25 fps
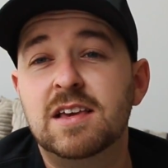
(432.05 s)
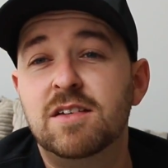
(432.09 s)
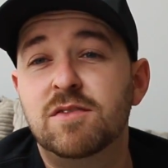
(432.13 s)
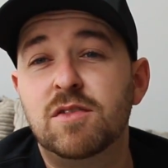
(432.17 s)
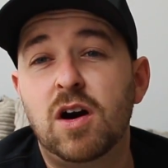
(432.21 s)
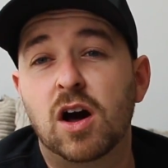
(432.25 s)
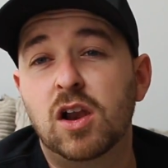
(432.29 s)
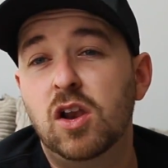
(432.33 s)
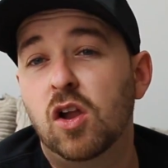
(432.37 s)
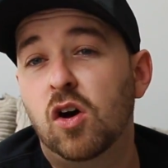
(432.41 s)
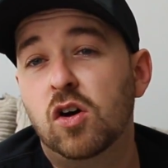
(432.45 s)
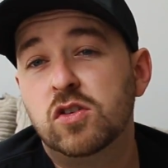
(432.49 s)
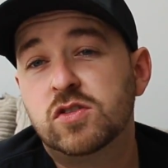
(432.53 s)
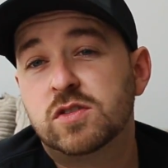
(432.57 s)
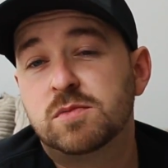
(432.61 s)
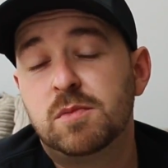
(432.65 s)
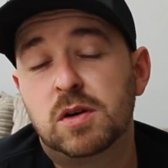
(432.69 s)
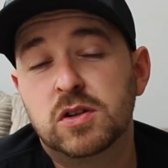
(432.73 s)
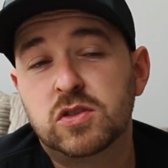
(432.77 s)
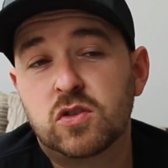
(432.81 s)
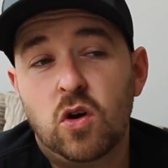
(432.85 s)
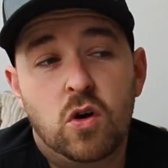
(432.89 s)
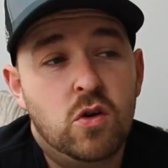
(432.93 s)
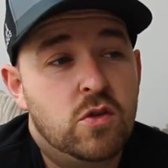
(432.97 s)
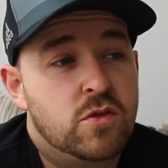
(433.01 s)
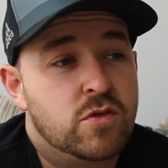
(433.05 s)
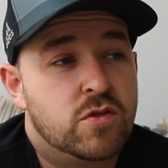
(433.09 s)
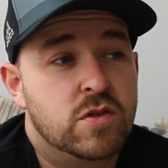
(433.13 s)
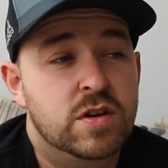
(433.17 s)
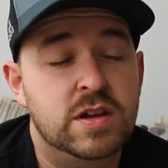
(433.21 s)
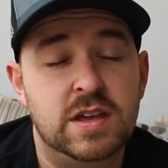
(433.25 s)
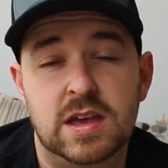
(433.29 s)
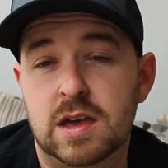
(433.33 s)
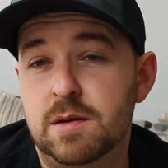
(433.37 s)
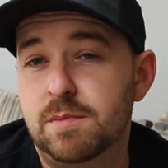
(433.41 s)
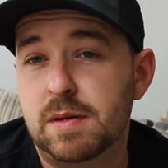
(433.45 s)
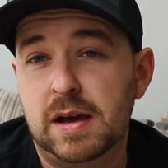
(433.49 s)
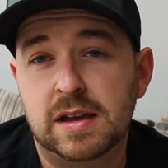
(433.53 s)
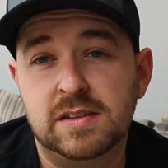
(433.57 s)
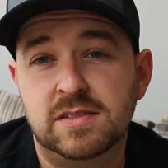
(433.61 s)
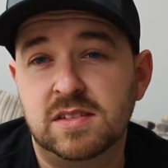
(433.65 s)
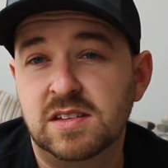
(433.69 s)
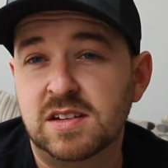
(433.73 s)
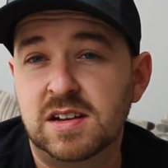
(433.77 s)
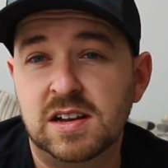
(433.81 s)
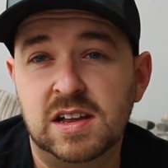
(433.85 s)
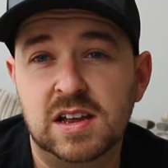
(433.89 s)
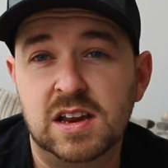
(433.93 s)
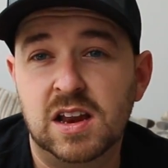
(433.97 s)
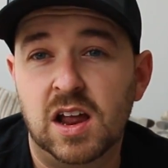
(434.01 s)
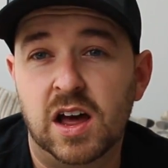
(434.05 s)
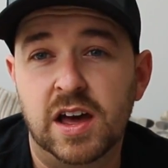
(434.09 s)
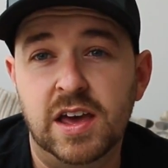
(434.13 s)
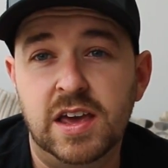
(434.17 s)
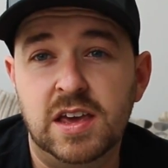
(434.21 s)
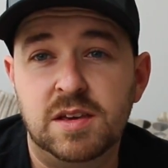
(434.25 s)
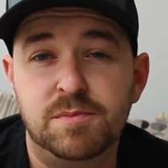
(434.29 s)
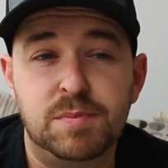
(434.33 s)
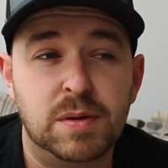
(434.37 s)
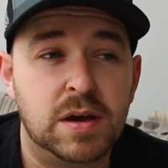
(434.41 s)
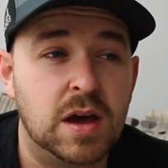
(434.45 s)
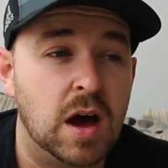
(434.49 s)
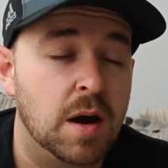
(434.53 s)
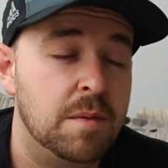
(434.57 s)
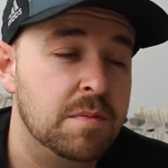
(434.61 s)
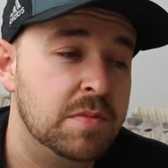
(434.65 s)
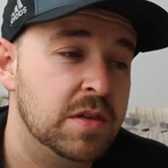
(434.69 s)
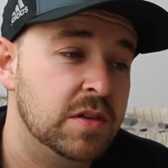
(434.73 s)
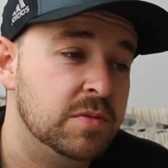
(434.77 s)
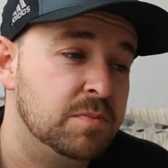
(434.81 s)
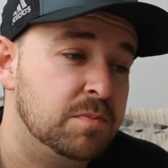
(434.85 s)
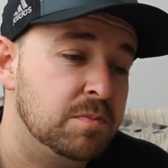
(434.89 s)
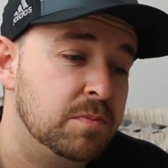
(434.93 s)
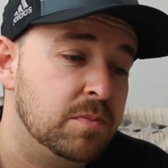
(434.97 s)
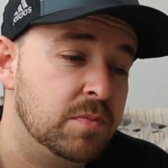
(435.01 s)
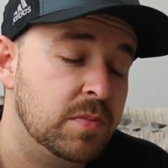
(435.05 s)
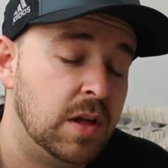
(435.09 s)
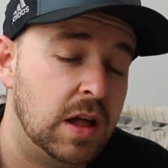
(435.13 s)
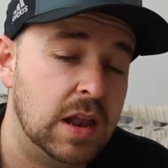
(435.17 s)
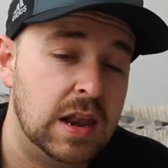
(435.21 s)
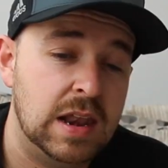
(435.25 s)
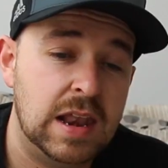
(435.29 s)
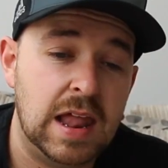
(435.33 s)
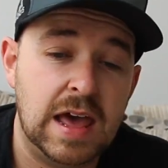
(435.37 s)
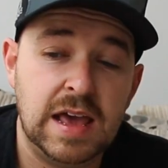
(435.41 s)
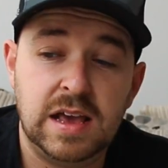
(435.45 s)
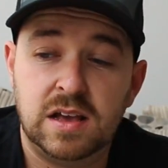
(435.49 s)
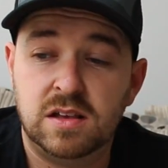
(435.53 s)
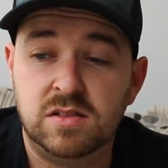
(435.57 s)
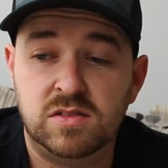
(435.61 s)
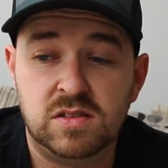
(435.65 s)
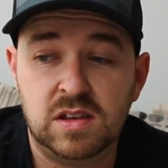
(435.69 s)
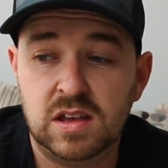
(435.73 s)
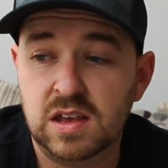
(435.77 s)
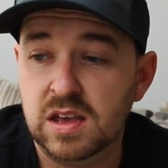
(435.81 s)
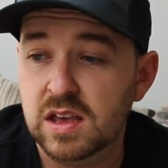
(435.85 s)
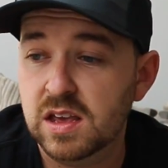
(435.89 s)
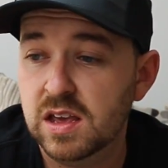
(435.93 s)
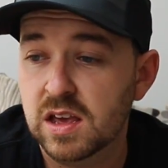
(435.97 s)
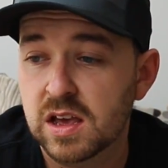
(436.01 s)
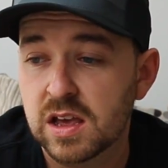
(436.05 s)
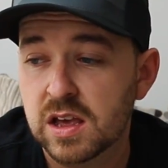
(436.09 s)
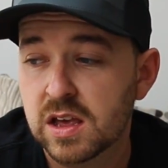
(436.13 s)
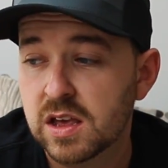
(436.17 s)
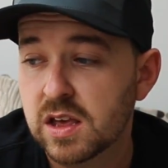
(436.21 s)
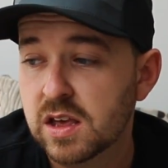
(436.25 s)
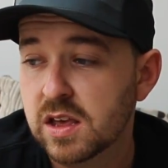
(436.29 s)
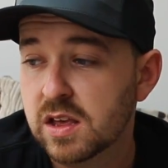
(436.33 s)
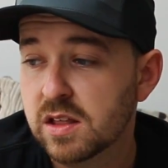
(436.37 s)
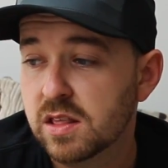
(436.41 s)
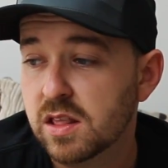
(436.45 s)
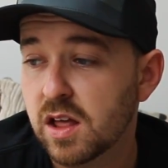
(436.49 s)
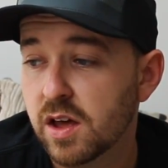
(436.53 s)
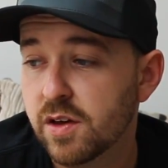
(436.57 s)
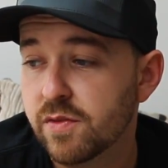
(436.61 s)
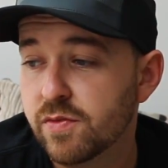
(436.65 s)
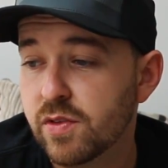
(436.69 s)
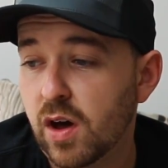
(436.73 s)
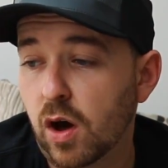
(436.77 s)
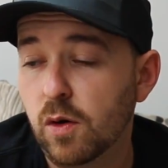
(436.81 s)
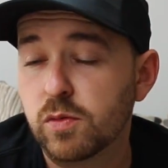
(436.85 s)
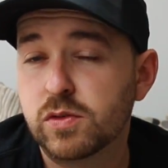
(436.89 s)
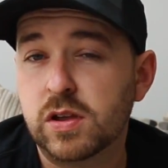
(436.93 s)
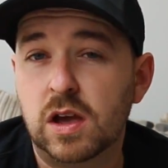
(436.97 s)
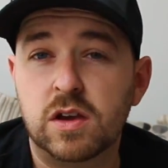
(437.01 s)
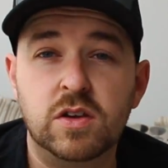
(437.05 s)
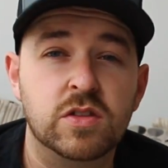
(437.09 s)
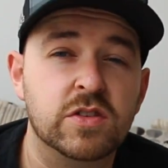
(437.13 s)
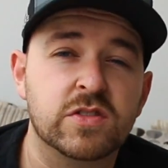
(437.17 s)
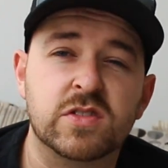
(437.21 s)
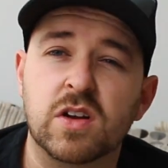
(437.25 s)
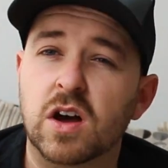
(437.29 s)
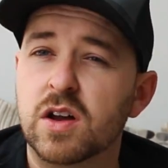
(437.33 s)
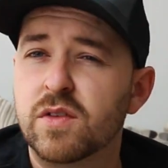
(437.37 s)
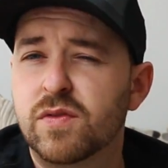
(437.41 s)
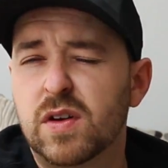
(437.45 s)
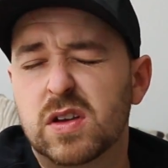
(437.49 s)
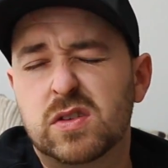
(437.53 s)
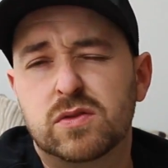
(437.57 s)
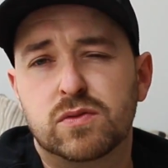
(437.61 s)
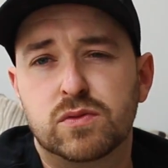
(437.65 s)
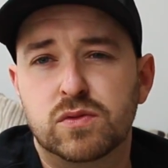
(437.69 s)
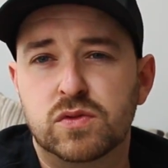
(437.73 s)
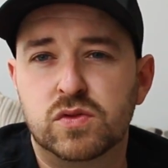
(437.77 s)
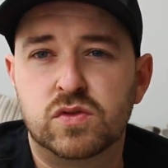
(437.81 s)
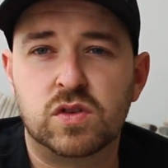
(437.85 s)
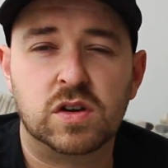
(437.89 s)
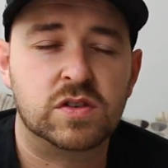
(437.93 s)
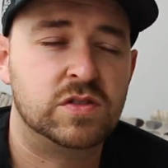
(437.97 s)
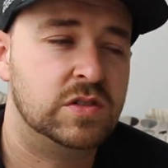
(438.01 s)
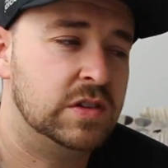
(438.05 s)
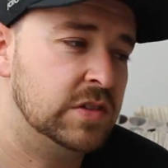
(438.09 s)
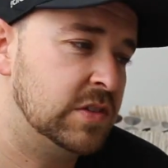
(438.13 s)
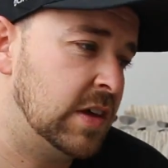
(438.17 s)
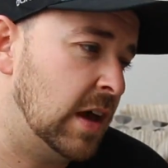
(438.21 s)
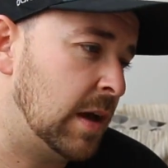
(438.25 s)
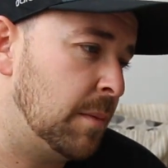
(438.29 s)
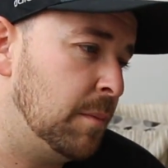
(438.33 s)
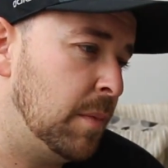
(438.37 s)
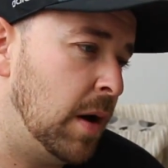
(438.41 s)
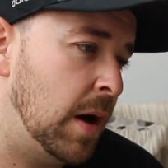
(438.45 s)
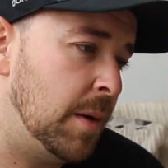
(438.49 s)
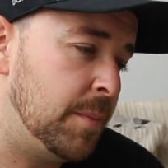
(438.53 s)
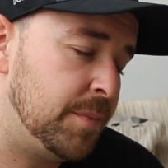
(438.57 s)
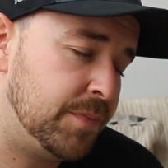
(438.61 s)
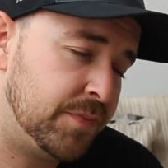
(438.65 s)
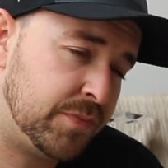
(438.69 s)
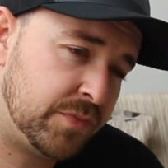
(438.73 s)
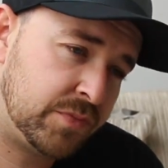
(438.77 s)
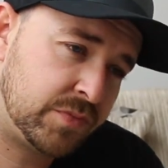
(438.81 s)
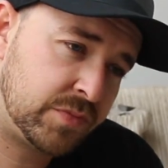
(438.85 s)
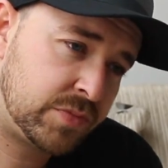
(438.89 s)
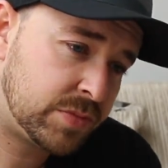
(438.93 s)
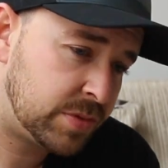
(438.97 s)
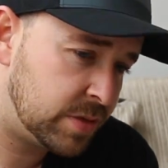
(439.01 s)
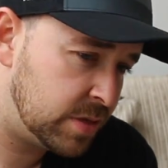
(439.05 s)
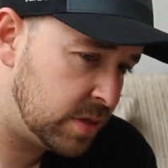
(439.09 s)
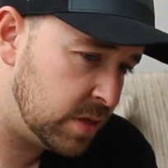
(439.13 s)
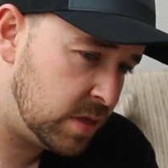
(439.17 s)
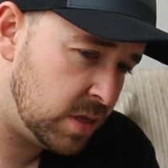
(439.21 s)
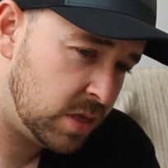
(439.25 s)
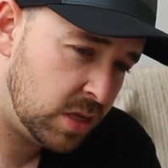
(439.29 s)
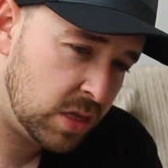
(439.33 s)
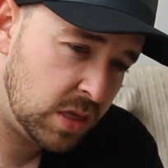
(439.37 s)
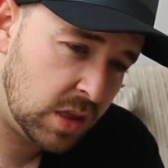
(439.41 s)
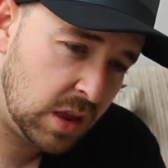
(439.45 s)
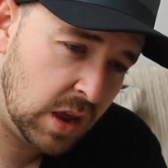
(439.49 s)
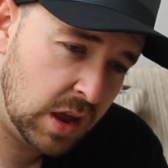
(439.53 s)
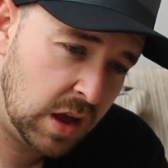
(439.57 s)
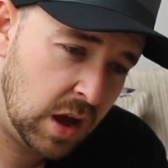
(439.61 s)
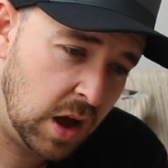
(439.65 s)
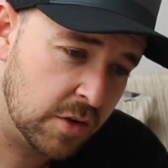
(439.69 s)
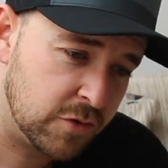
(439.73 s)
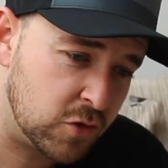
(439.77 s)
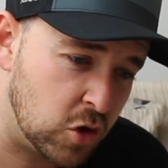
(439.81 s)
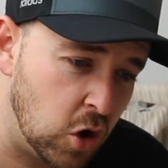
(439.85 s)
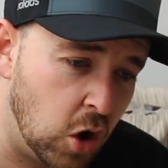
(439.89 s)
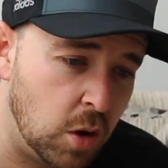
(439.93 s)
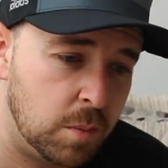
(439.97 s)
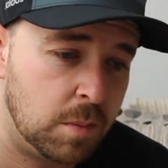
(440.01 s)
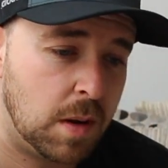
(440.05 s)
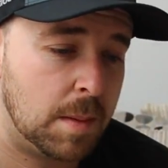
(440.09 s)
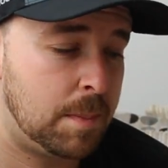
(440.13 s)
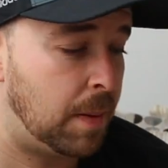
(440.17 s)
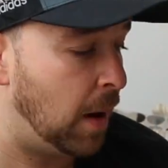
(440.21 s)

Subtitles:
I lost my dog for a year, basically. Like, he become this, like, lazy, like, I'll tell you the side effects of all the drugs in a second, but I've got my